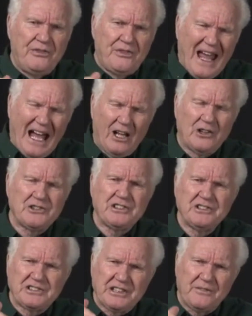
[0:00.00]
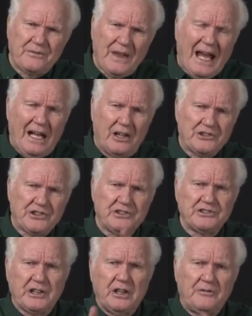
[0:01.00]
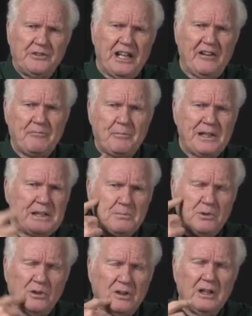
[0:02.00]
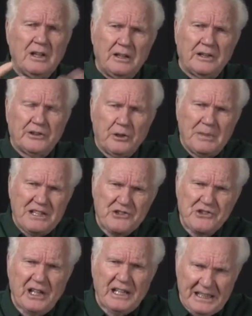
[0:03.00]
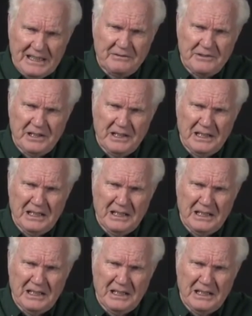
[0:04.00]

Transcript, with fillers: thousands and thousands of deaf people to be saved.